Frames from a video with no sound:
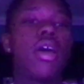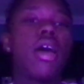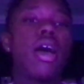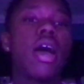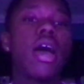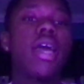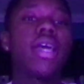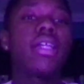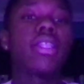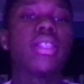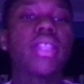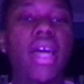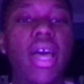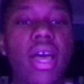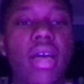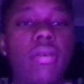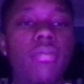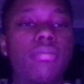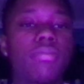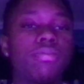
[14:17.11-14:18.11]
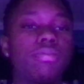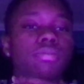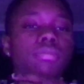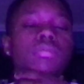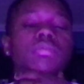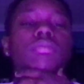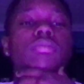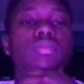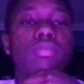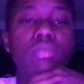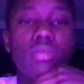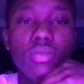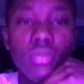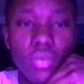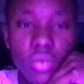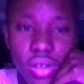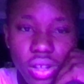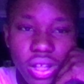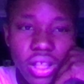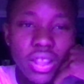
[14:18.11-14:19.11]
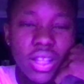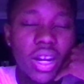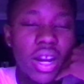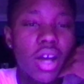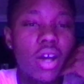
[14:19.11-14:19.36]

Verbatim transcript: I ate that. And then I